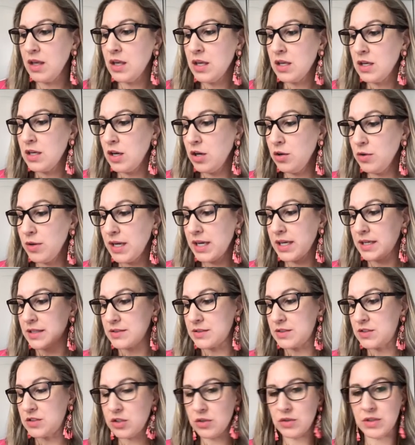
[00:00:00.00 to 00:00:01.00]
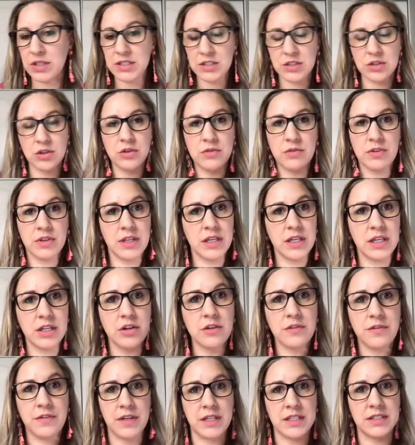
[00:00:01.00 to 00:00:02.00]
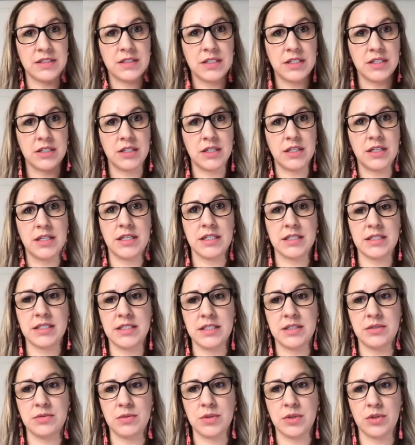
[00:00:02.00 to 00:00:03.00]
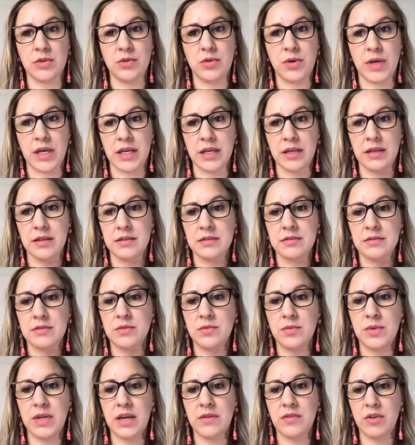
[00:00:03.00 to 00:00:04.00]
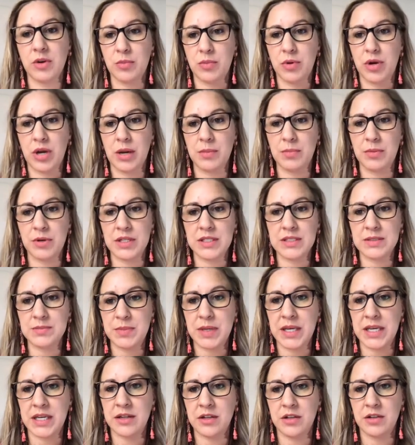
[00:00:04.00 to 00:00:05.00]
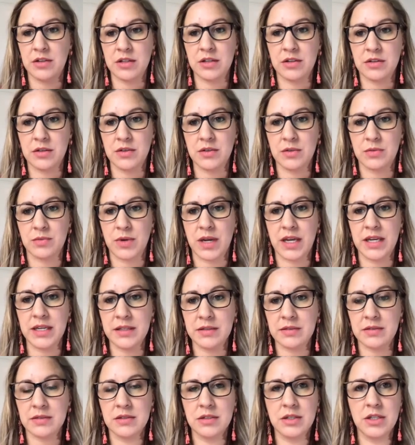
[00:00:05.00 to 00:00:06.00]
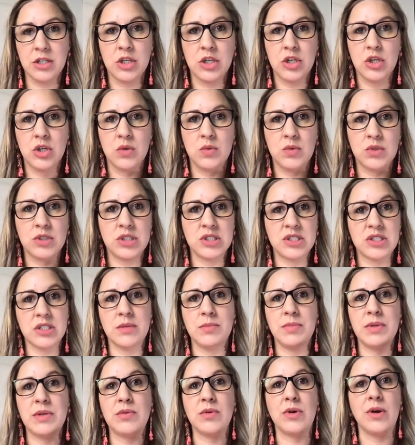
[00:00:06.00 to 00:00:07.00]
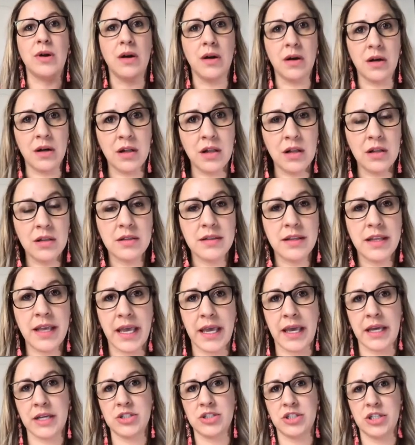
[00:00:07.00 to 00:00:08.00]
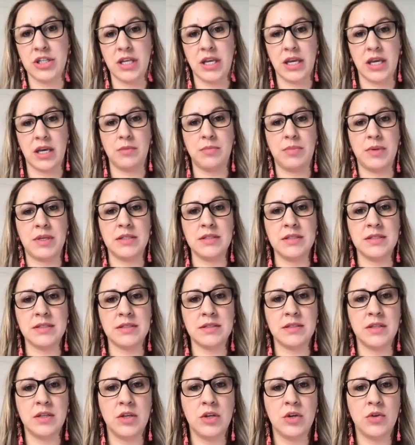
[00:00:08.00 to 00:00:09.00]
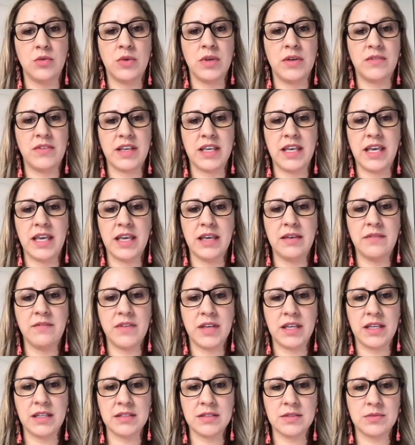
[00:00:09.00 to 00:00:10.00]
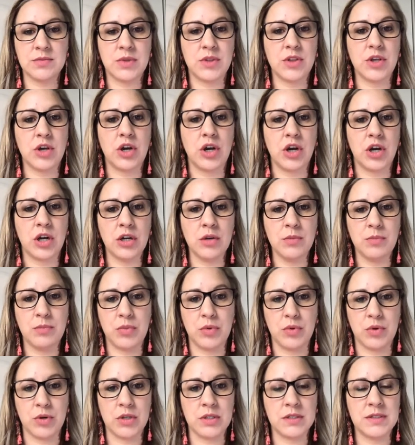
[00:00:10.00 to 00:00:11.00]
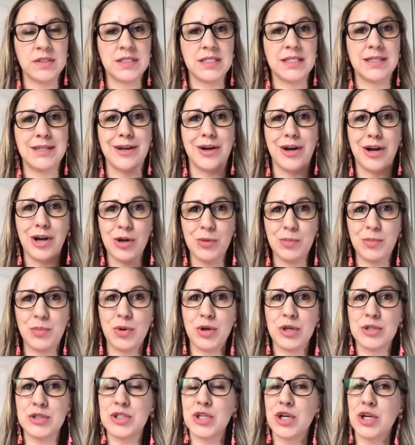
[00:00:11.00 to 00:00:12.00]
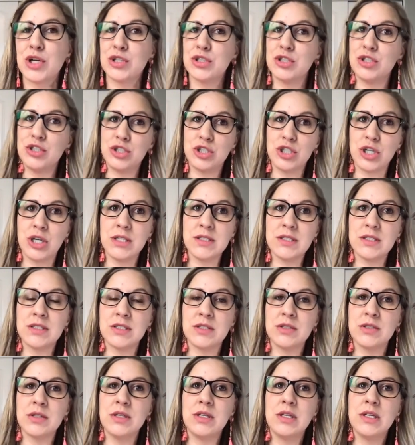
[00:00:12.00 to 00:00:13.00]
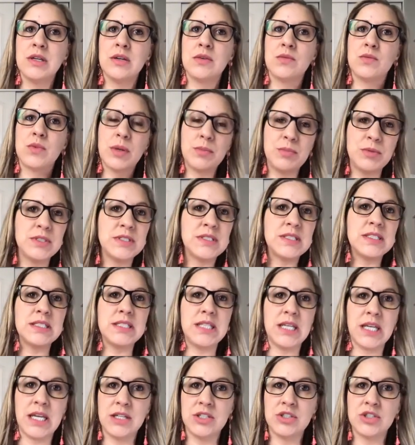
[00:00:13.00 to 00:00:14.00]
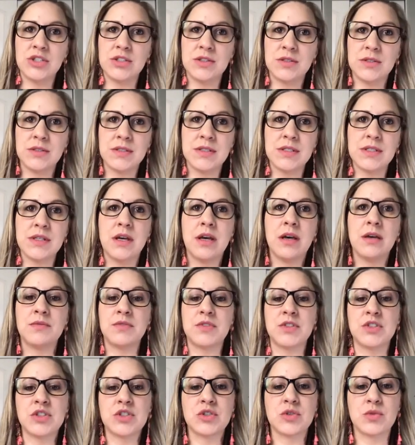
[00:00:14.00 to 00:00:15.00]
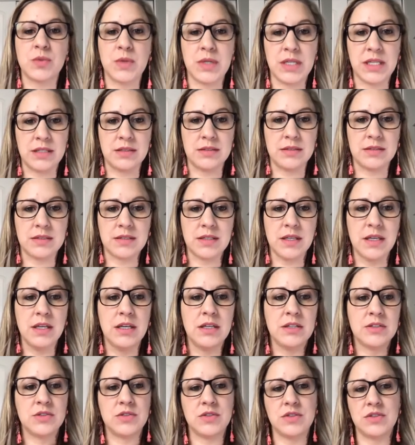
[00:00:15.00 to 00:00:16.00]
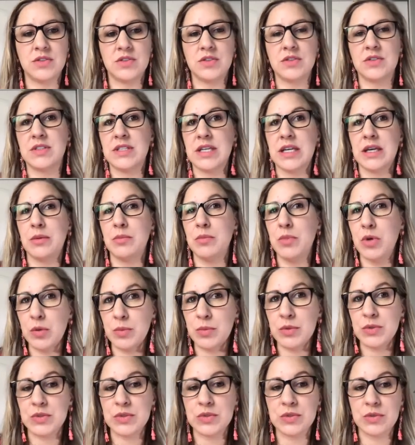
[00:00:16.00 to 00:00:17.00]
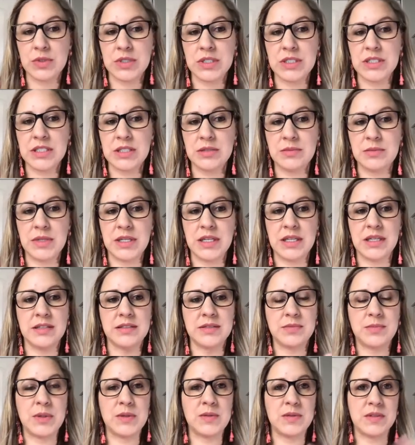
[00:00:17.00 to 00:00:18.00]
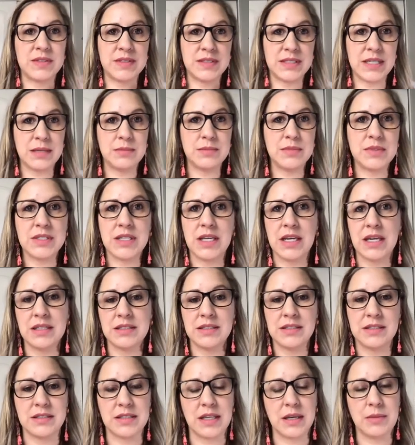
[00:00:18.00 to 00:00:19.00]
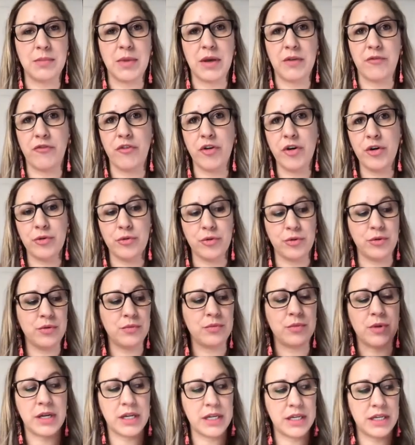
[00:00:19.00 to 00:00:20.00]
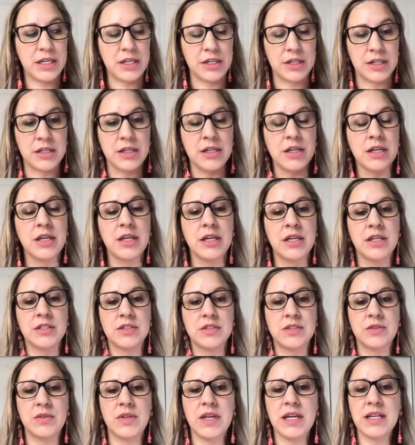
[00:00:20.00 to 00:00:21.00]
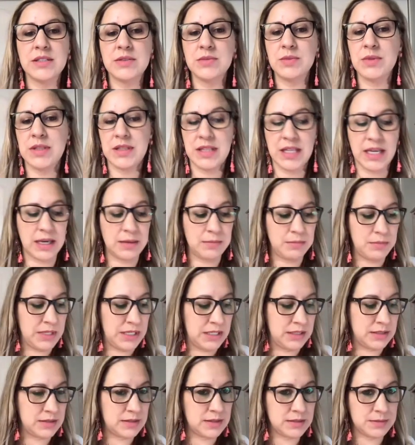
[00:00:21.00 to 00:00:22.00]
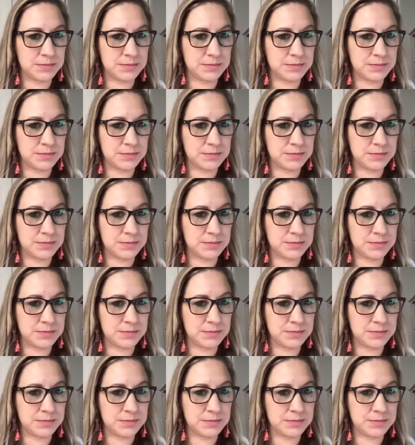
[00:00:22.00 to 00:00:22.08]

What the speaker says: Okay, so let's go over the interface here in XD real quick. We have our properties panel here on the right, which is going to be where all the action happens. We have a canvas with artboards, and artboards are just representations of screens. So this looks like a mobile screen to me. It's about the same size as like my phone right here. So that's what that means.